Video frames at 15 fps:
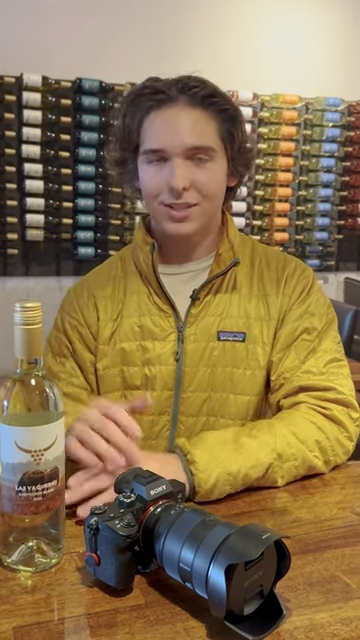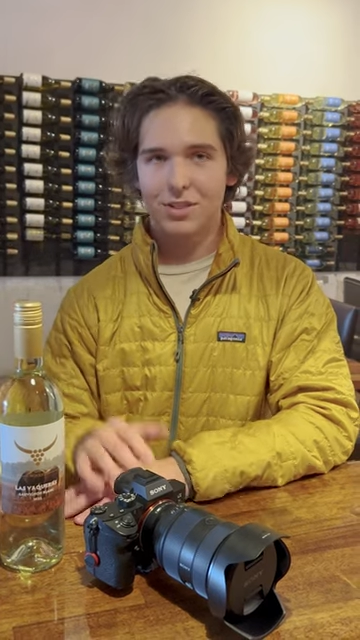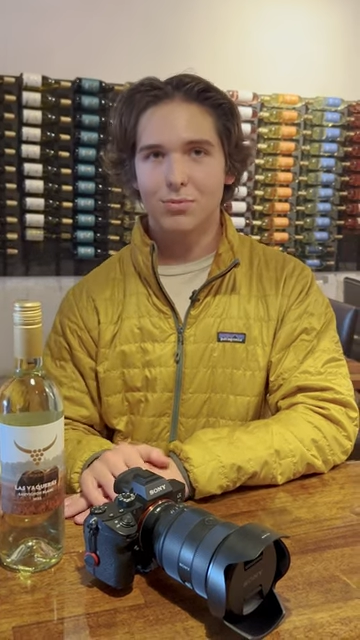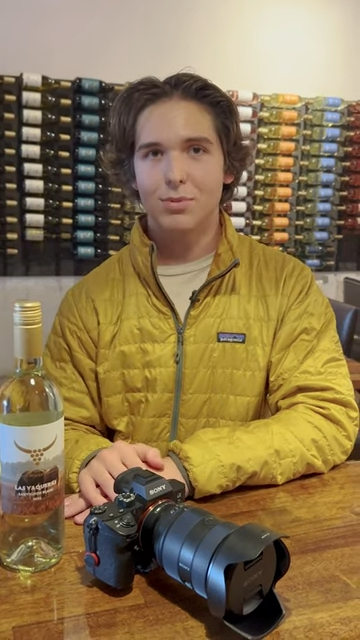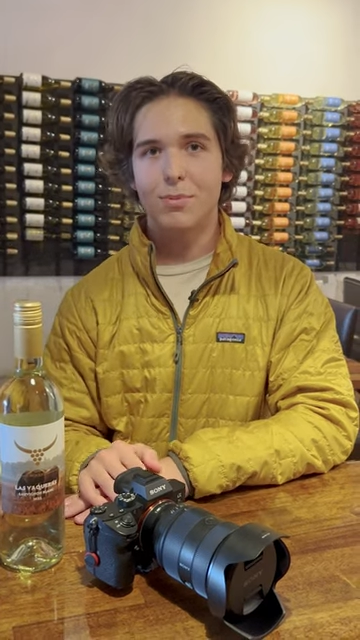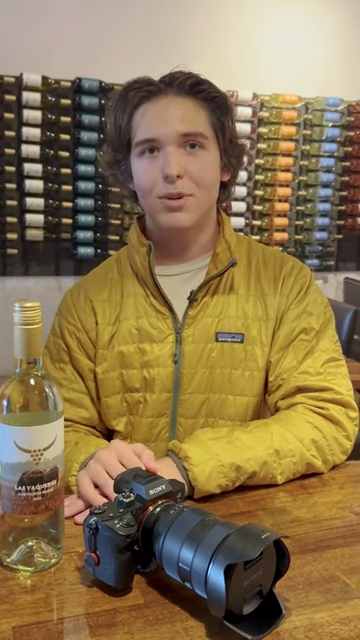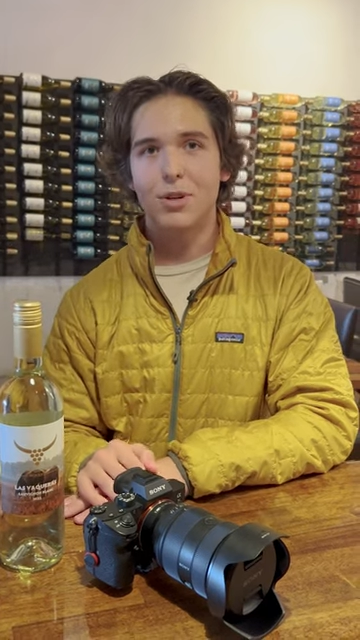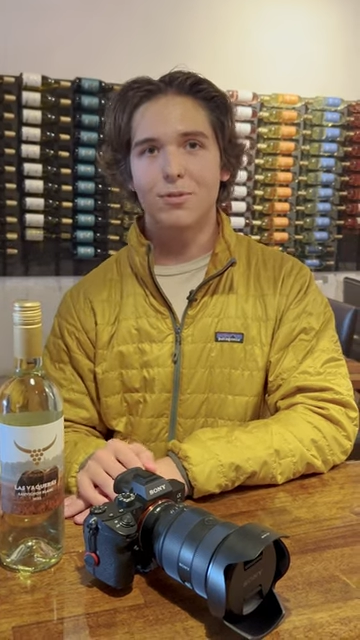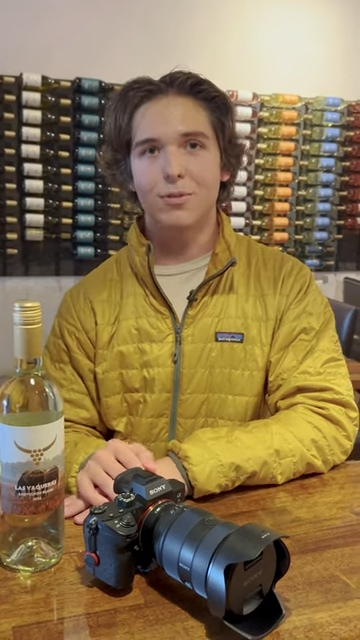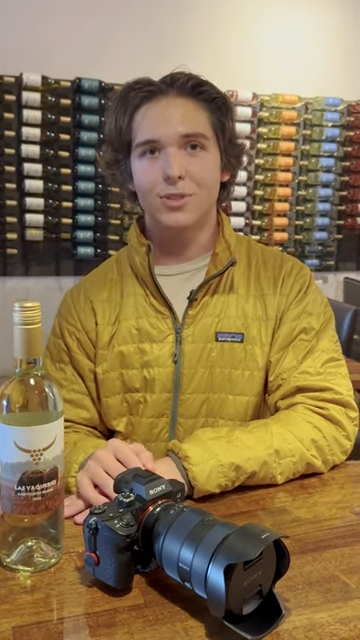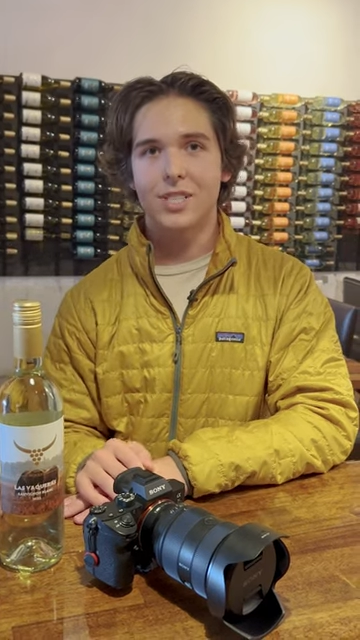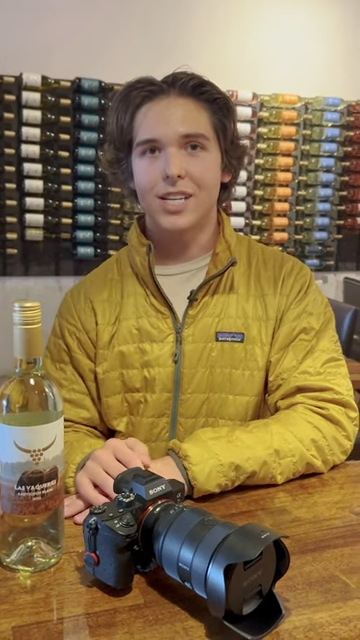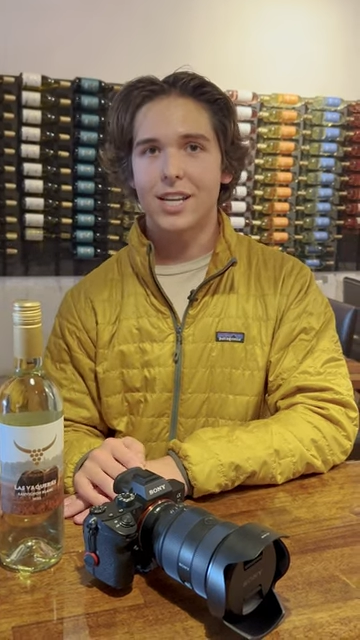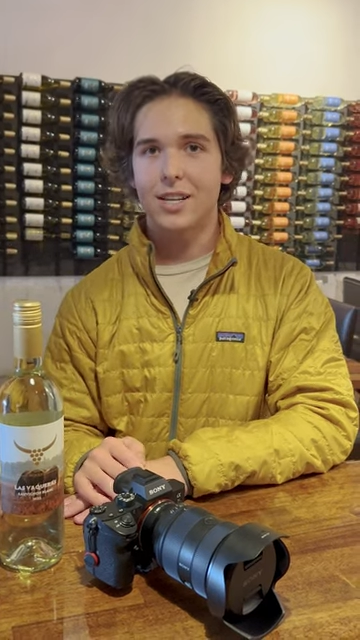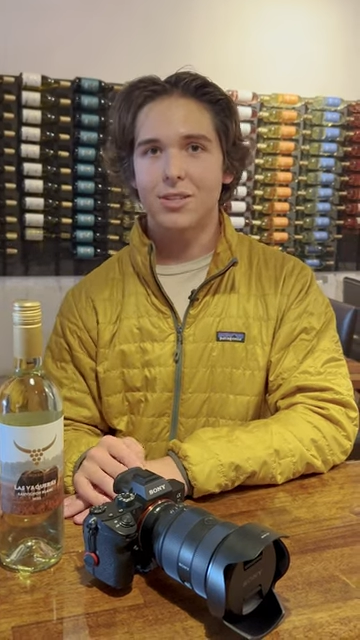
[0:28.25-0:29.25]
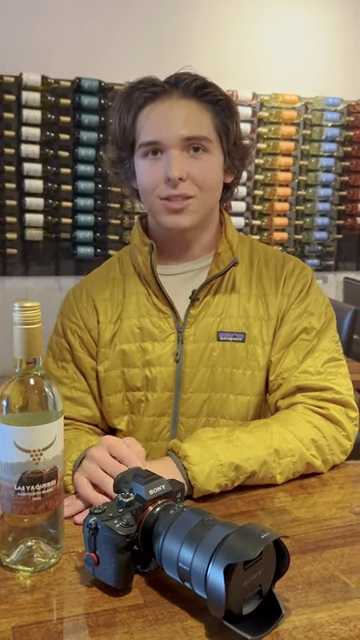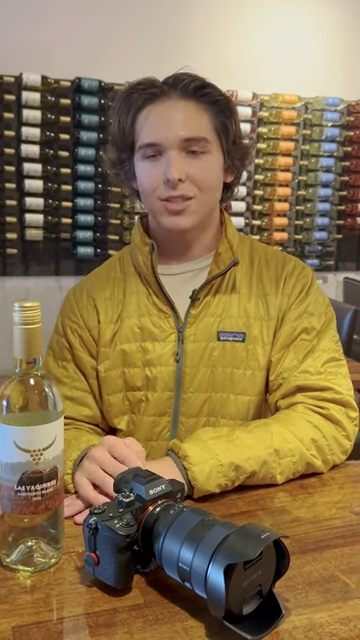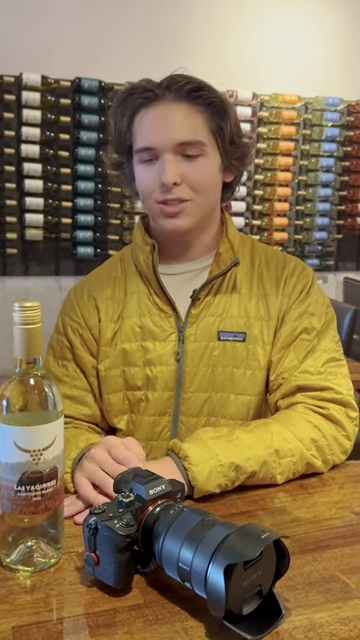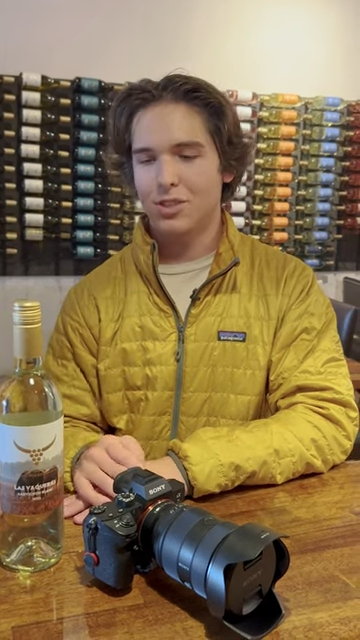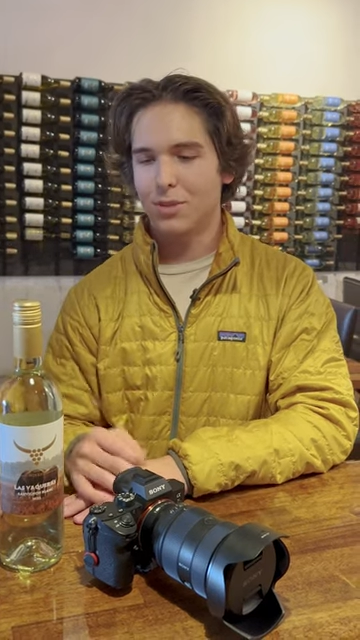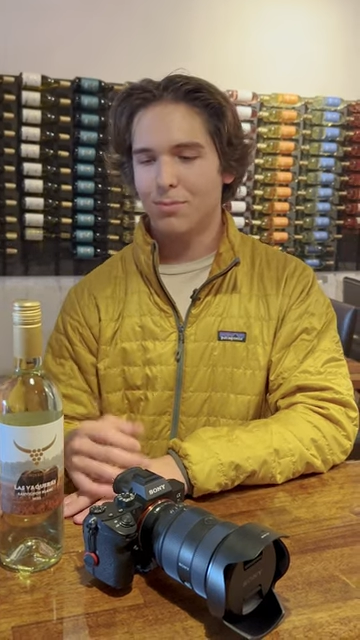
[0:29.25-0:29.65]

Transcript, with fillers: this would be a beautiful scene just to